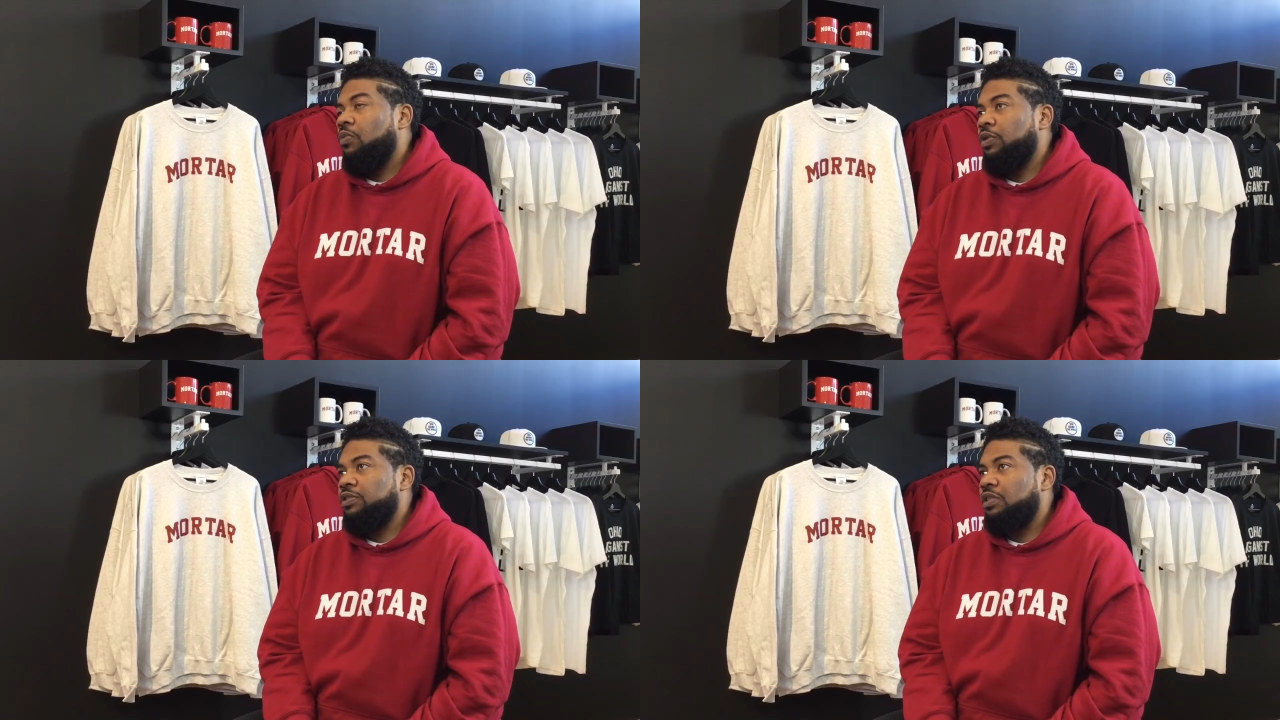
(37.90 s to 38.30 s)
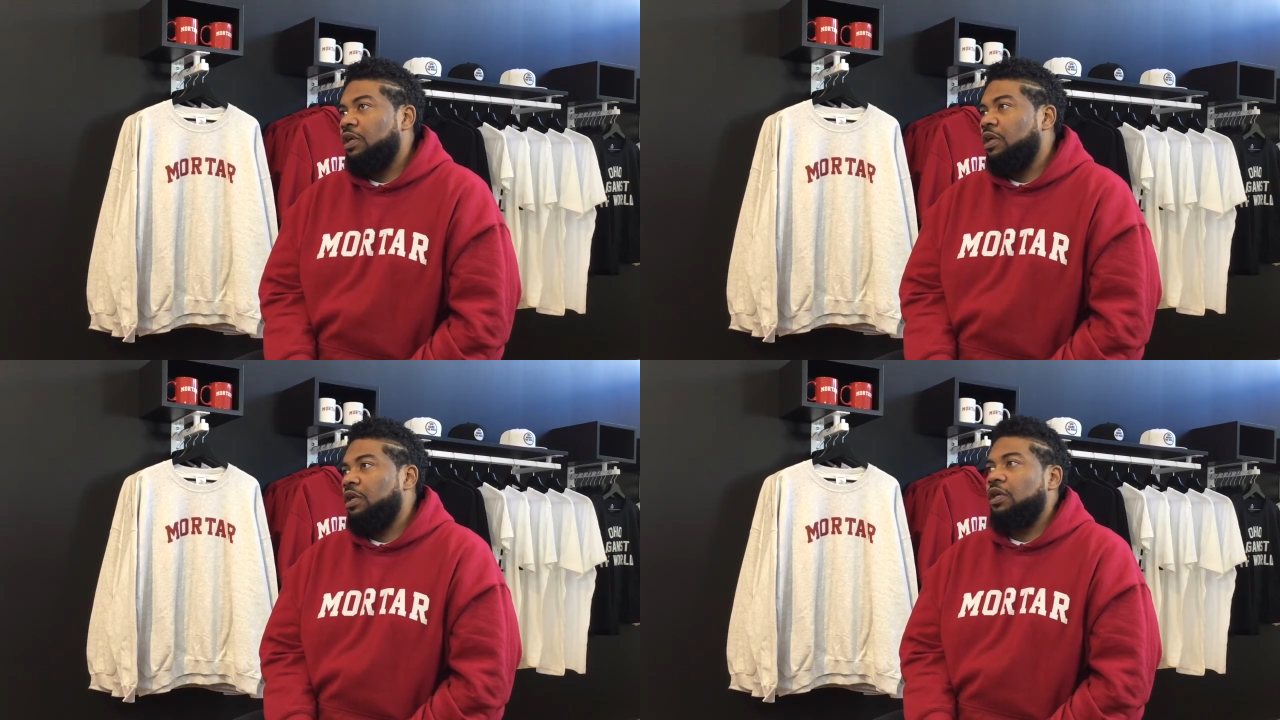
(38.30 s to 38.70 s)
Once
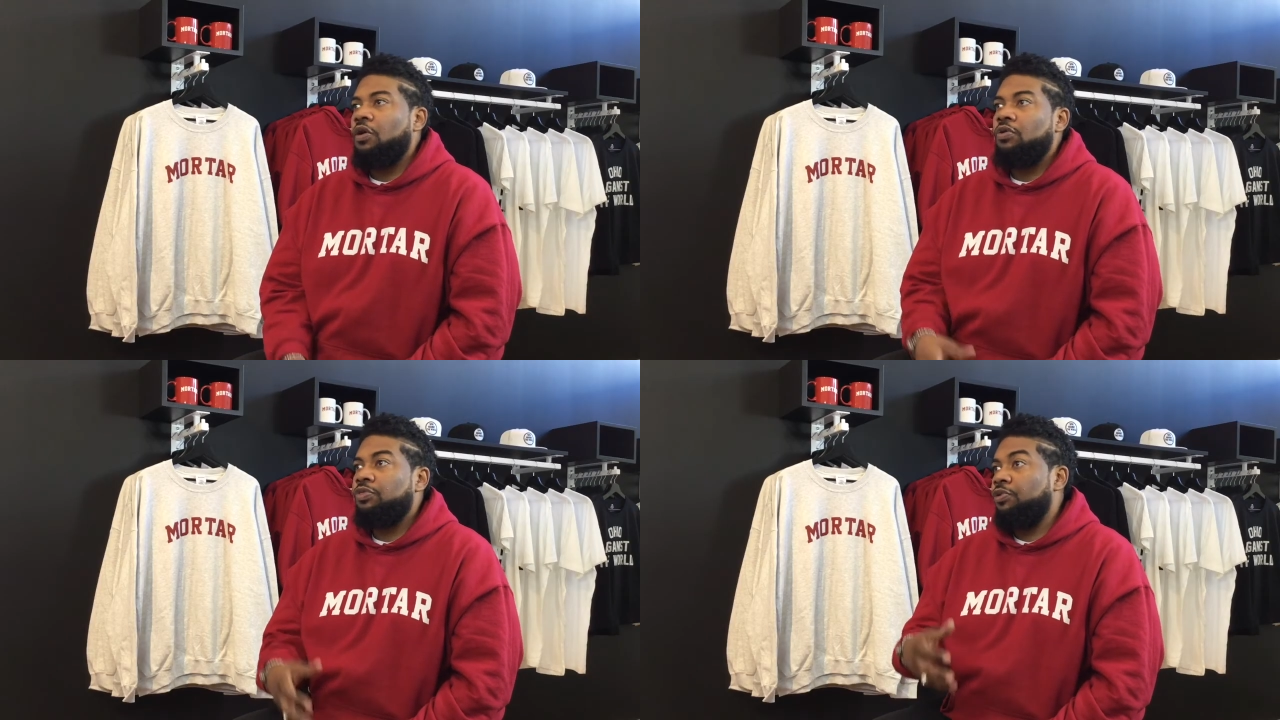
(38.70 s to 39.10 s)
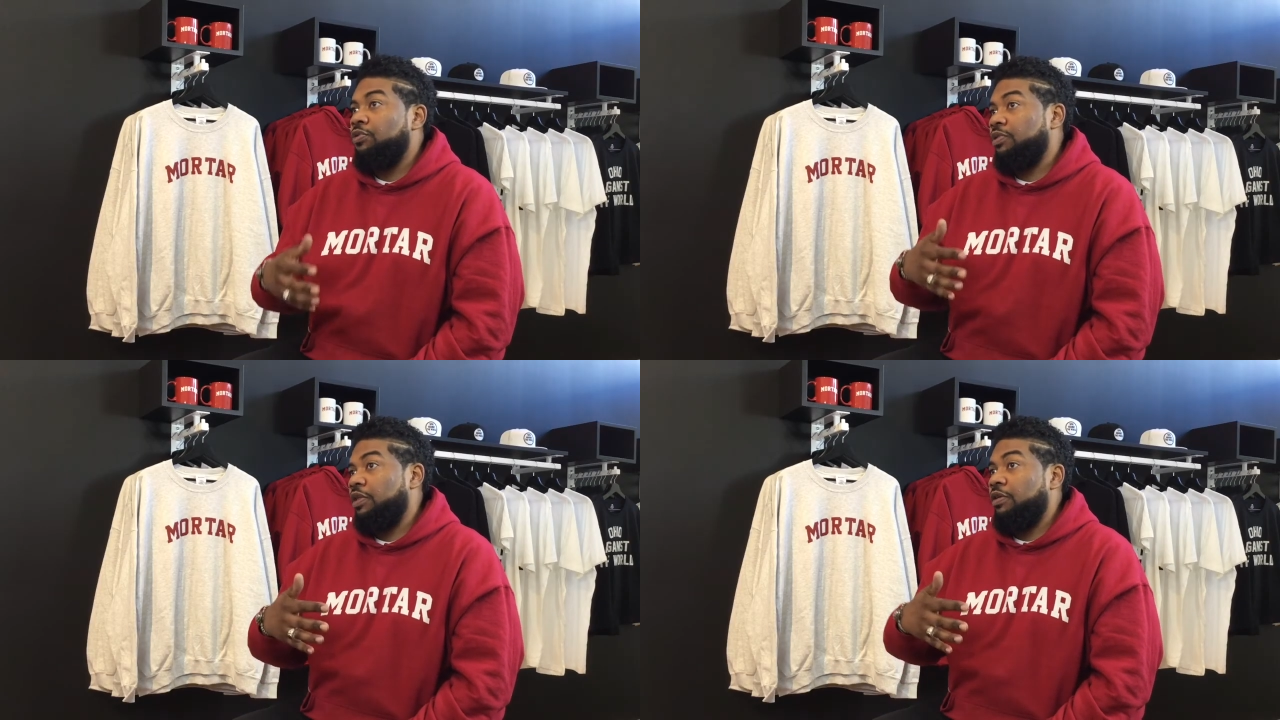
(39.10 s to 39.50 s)
they go
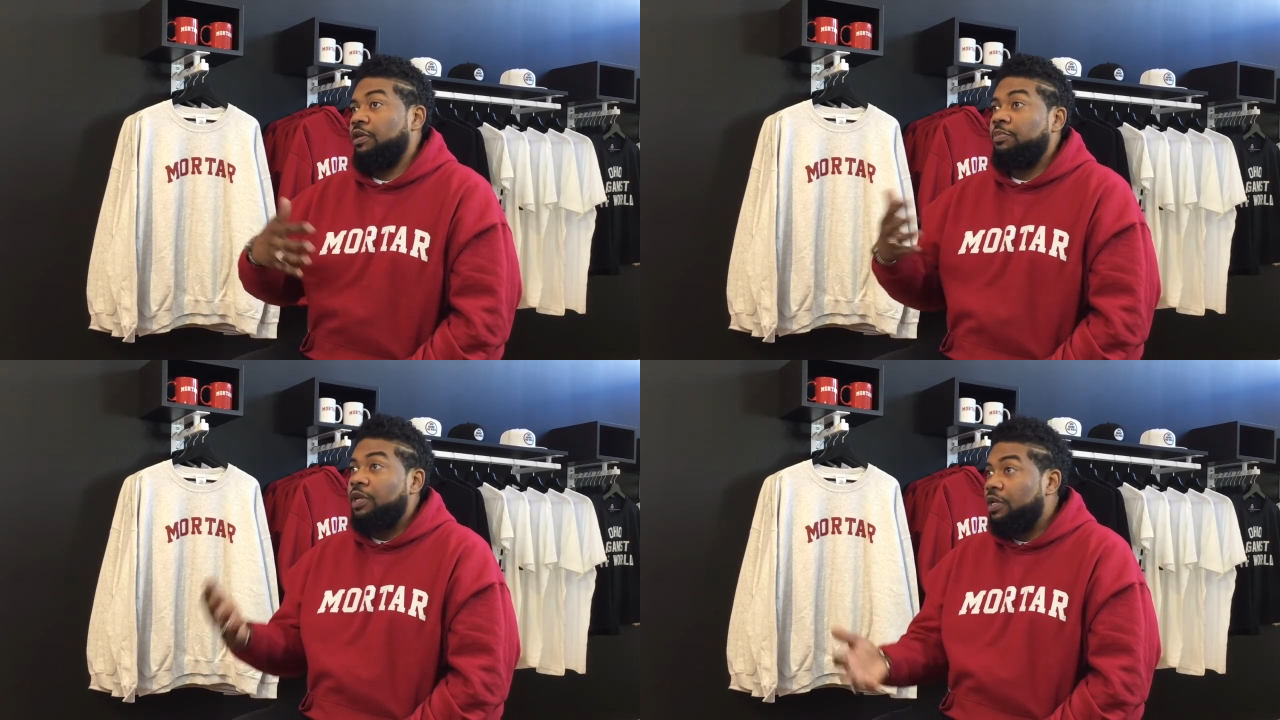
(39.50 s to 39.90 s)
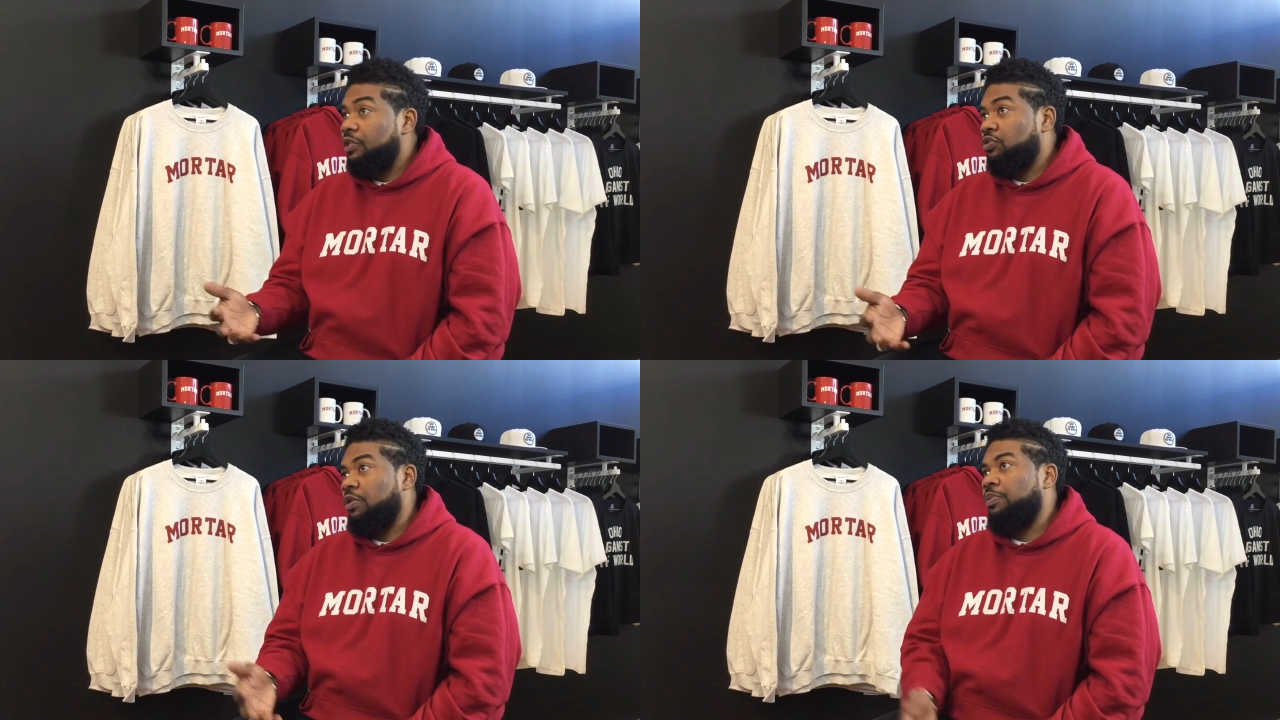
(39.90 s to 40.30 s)
through and they're admitted
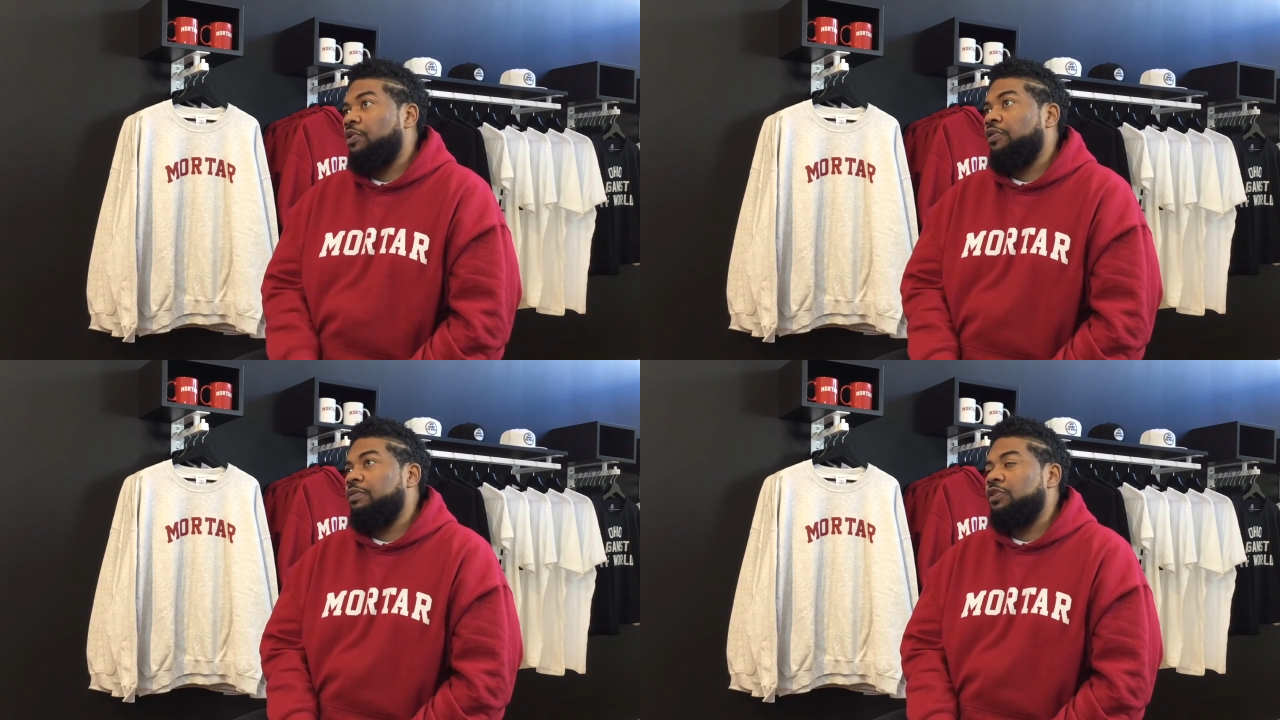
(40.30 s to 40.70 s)
into our program,